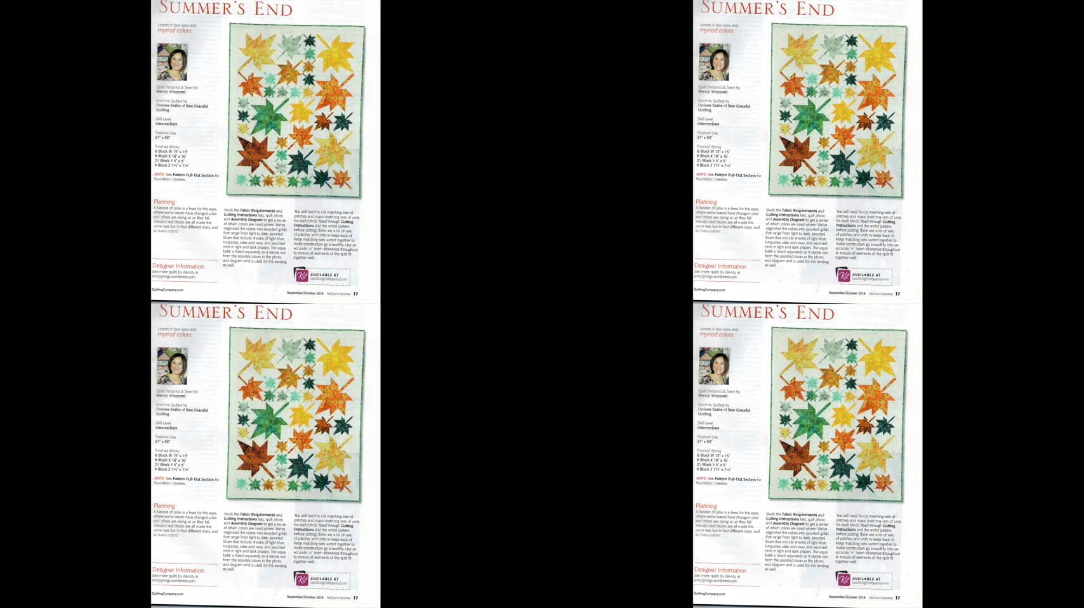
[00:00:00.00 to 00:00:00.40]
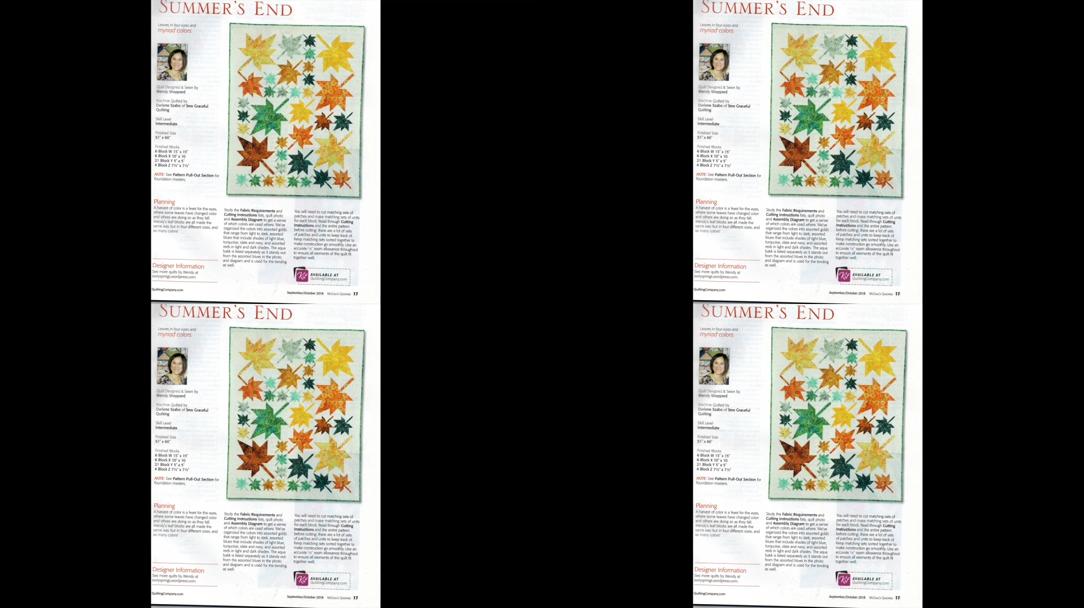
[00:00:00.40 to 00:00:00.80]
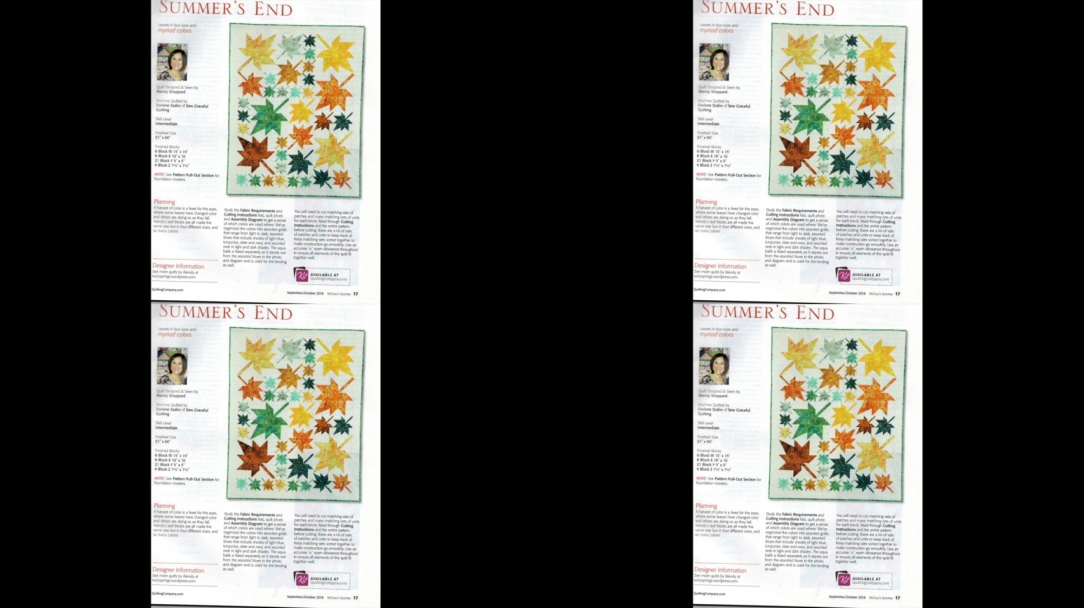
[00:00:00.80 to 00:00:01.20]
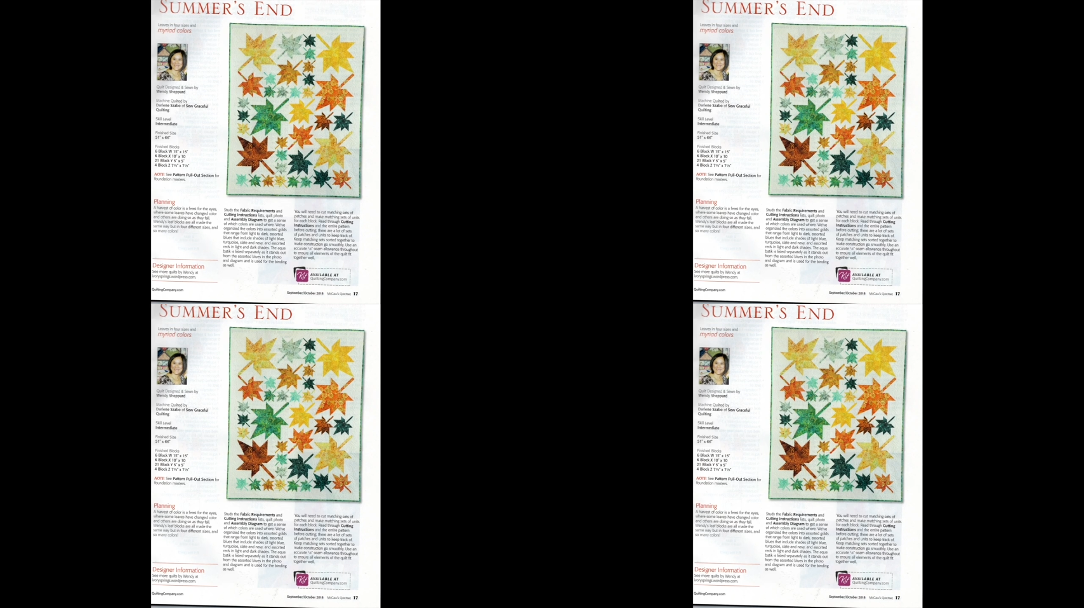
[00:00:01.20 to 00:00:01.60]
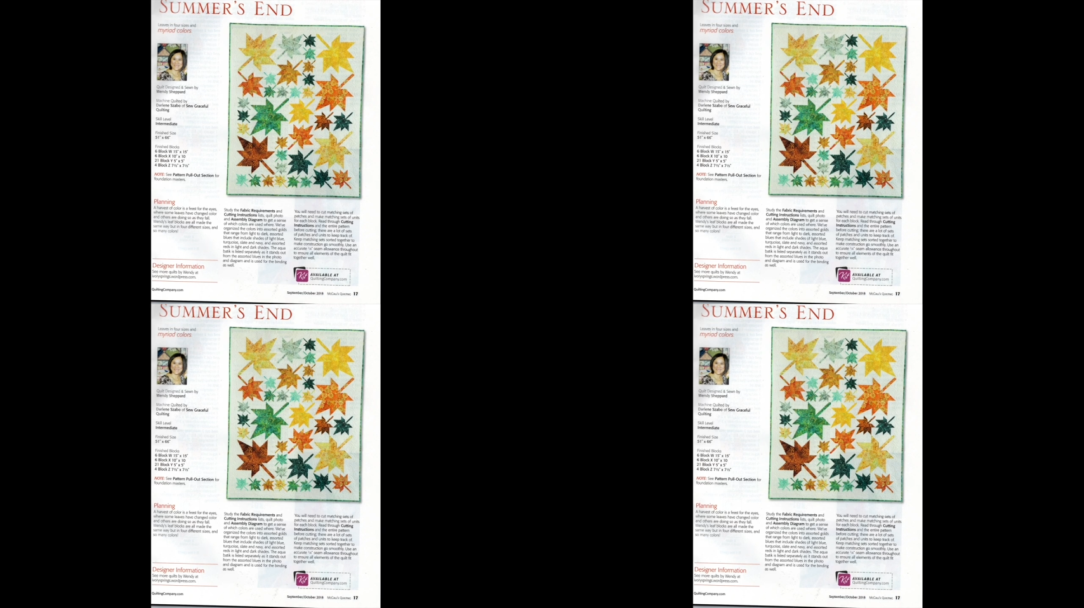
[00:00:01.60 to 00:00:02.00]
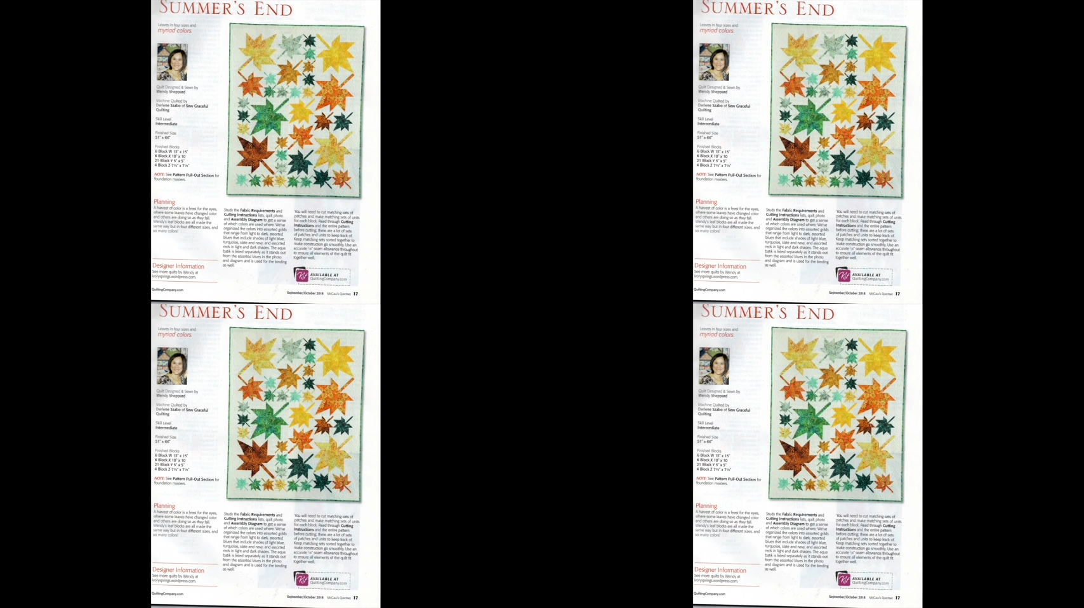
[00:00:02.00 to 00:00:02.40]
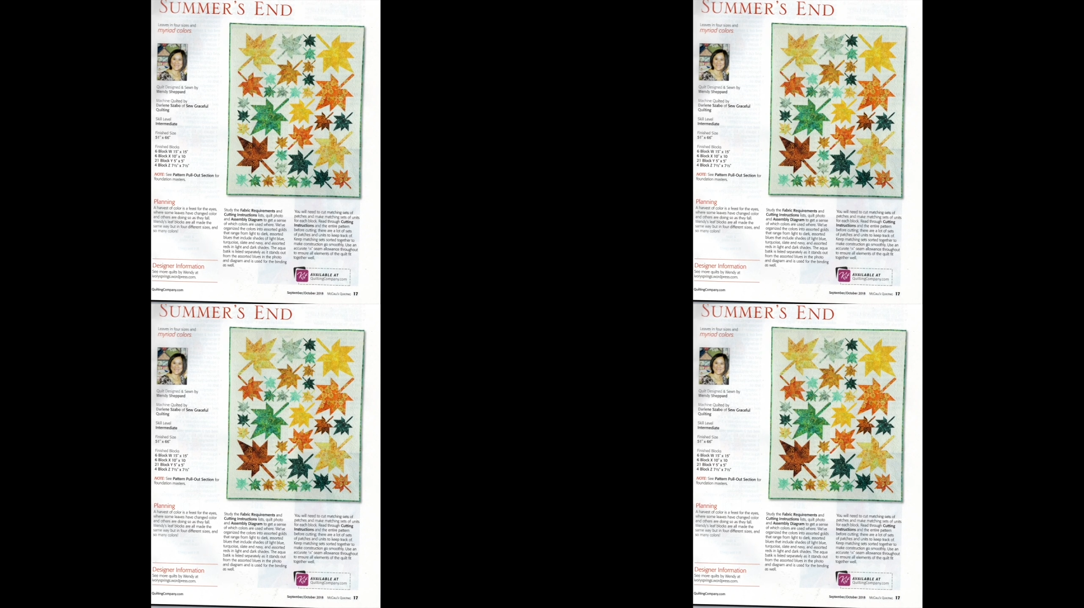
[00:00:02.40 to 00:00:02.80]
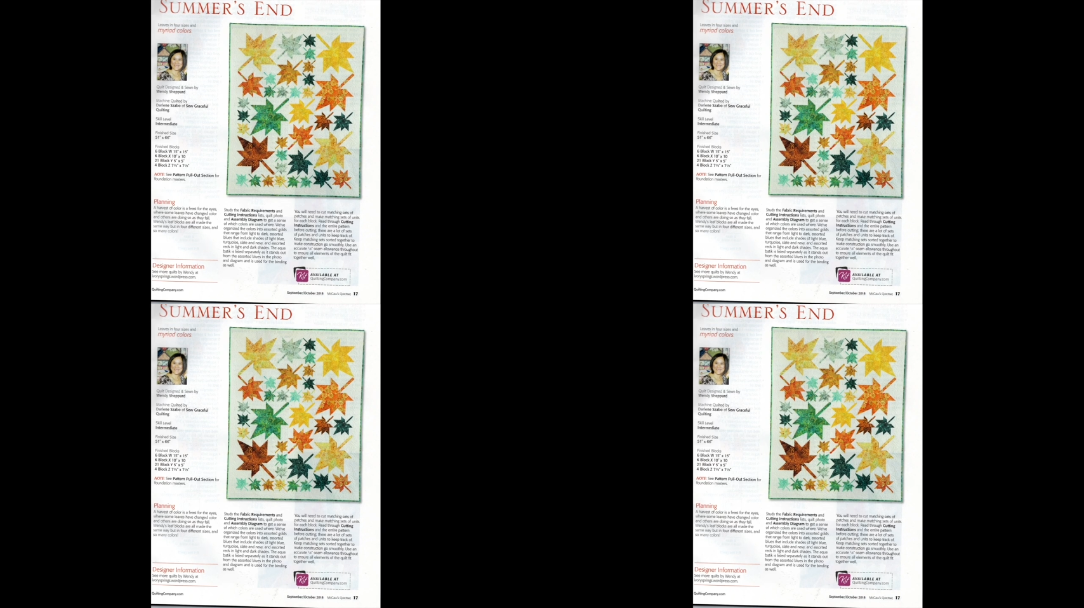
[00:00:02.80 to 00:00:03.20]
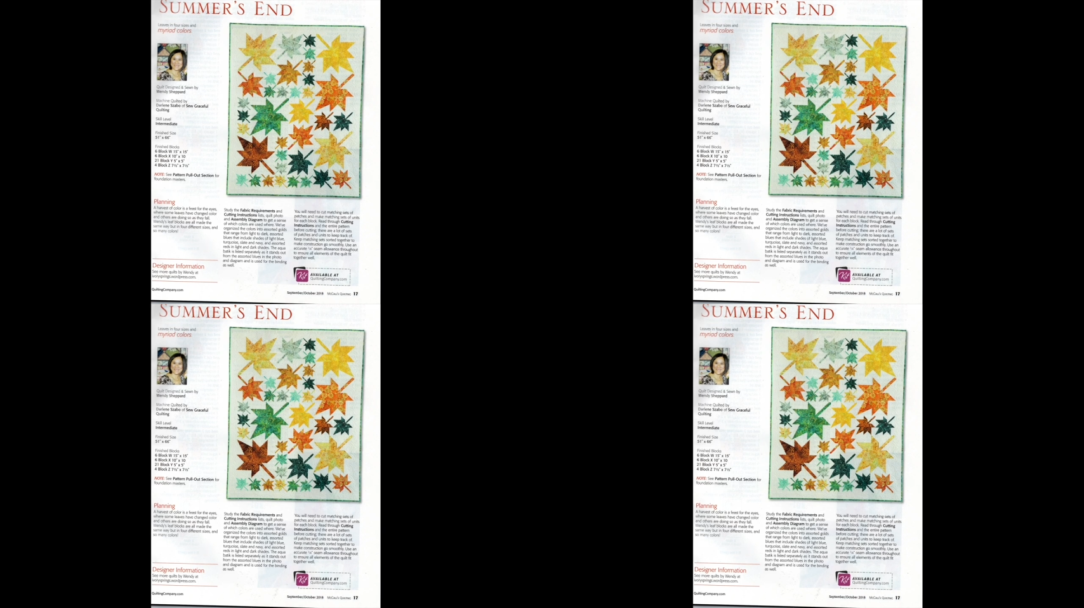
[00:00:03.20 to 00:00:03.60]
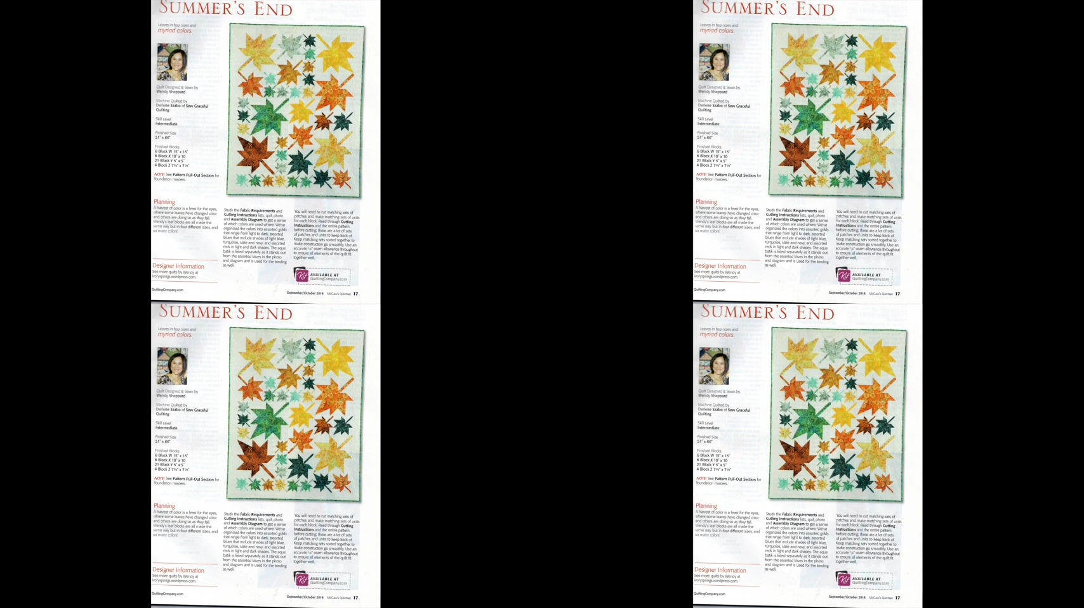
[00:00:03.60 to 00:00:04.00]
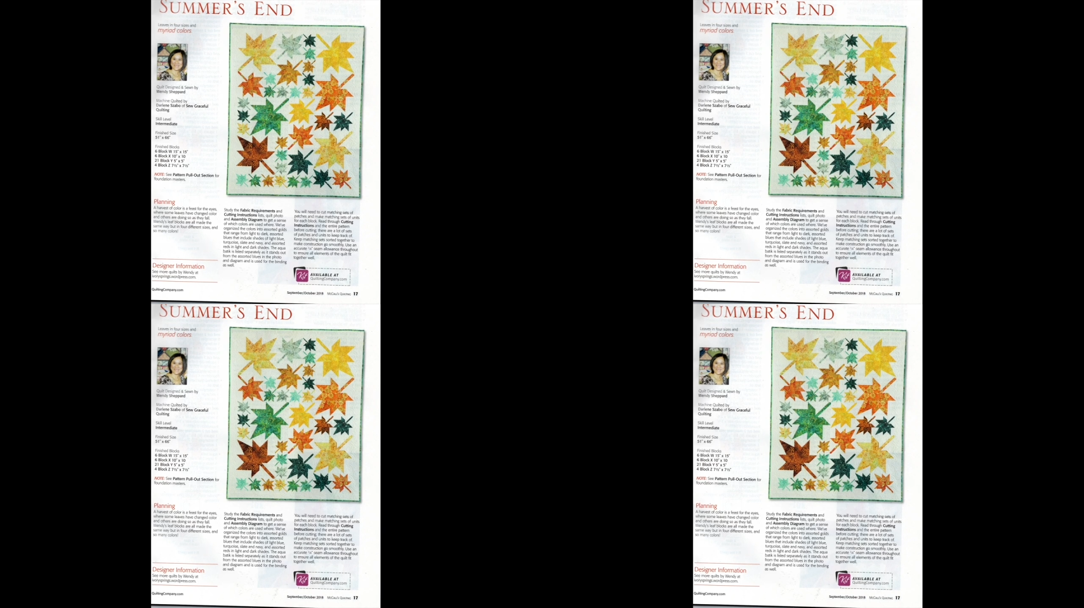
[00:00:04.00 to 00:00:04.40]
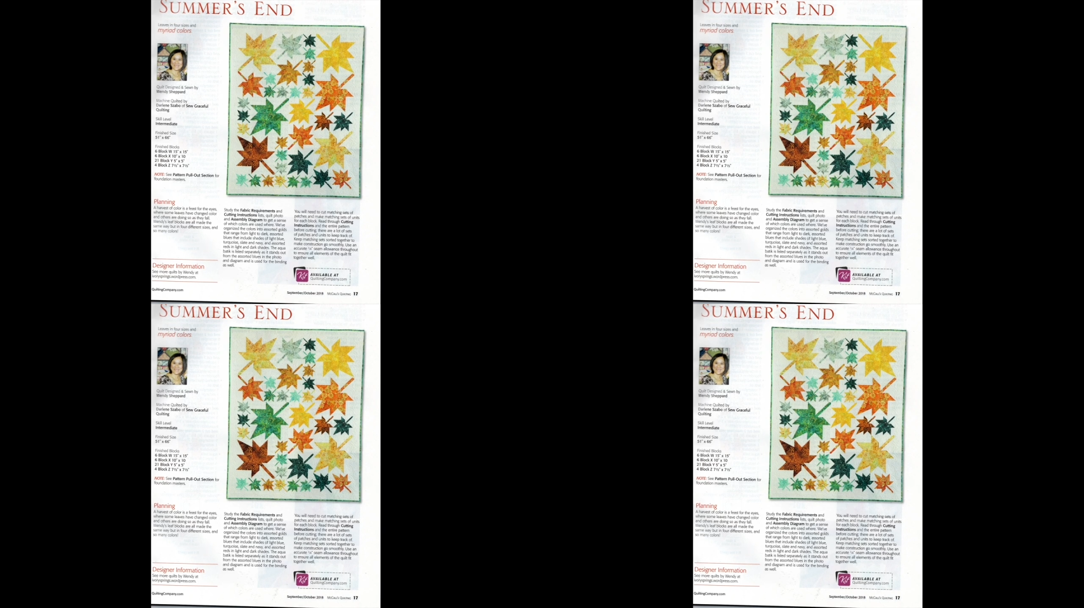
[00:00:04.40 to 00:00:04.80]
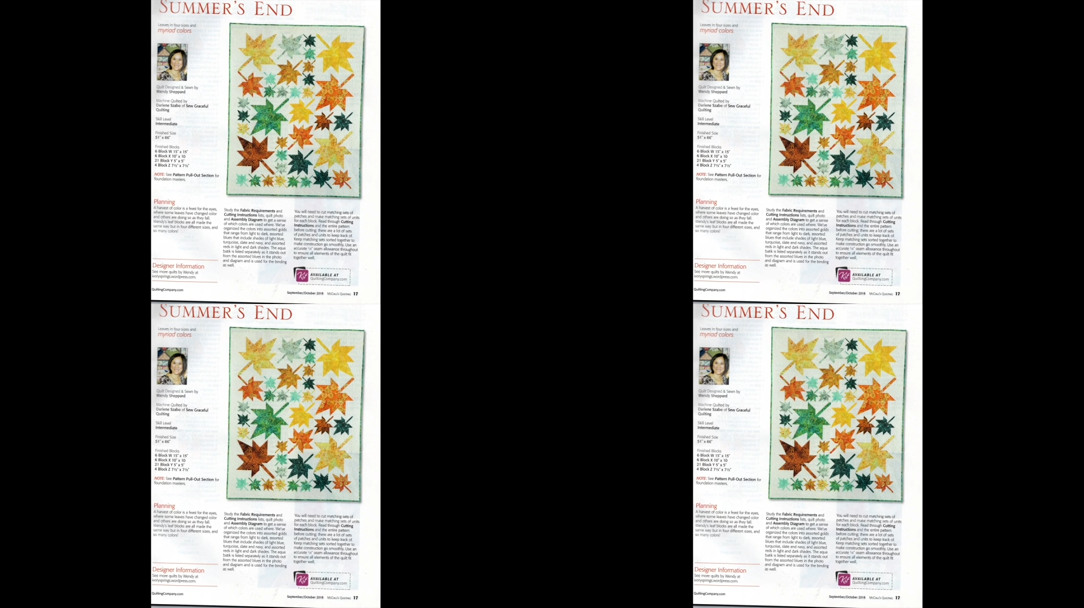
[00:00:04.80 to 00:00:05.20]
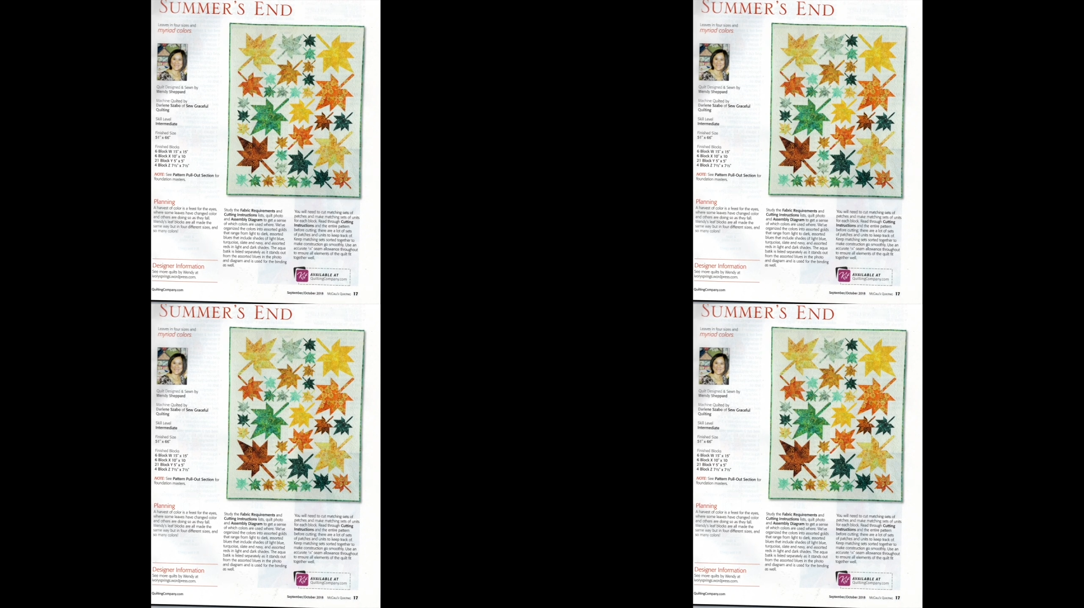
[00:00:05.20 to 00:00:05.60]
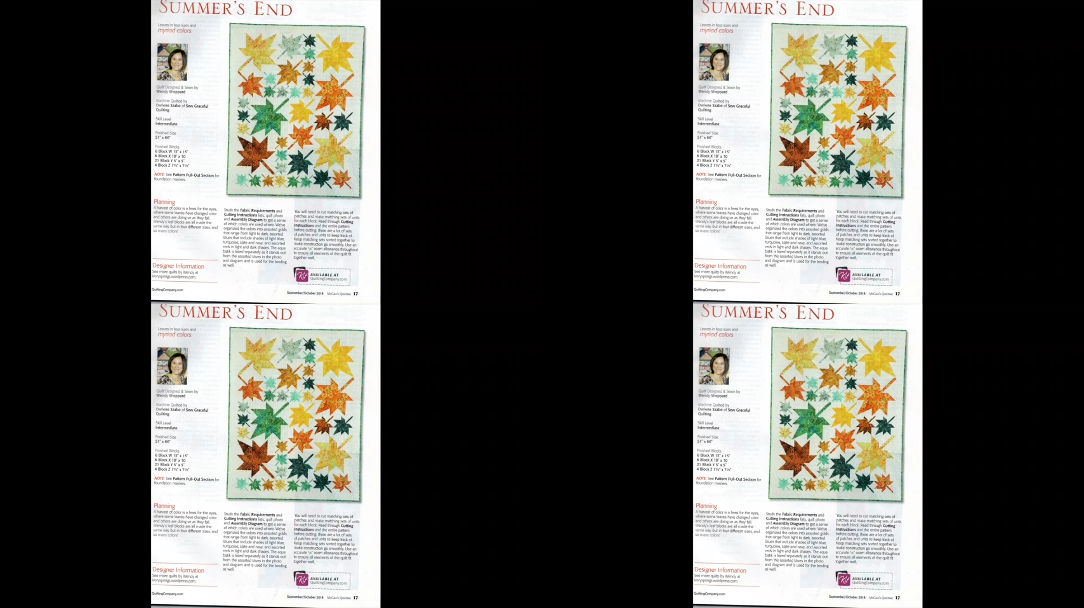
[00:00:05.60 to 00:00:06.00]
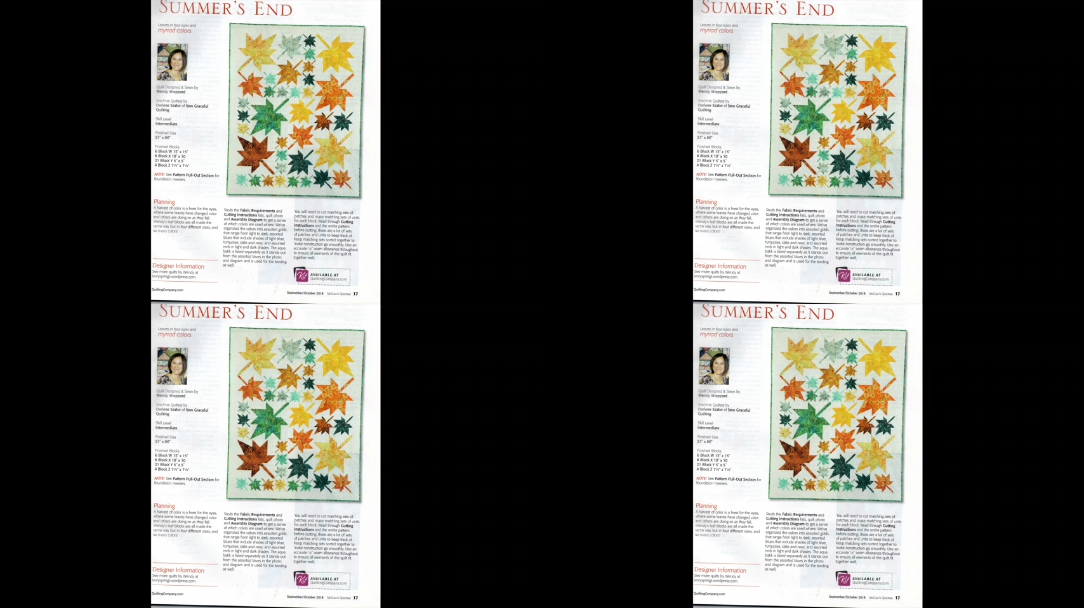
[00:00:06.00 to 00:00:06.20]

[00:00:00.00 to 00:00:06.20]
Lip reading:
Nobody's mouth can be seen.